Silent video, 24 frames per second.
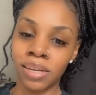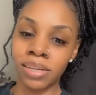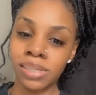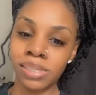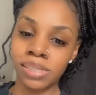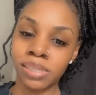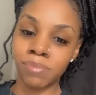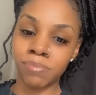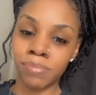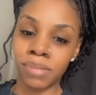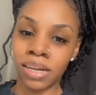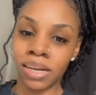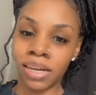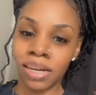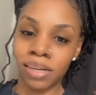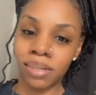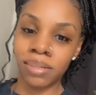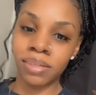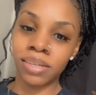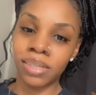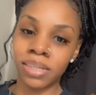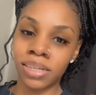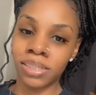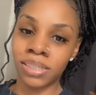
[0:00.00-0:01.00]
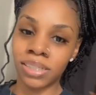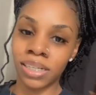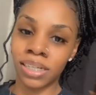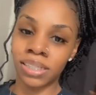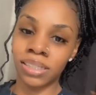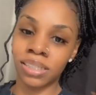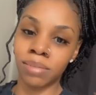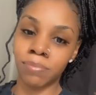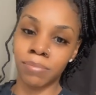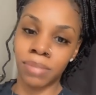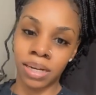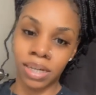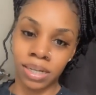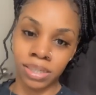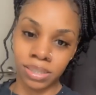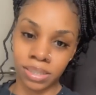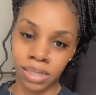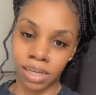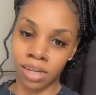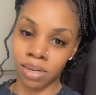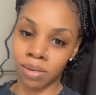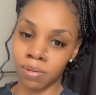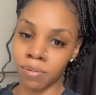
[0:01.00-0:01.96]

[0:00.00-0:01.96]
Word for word: It's my, and you by that title,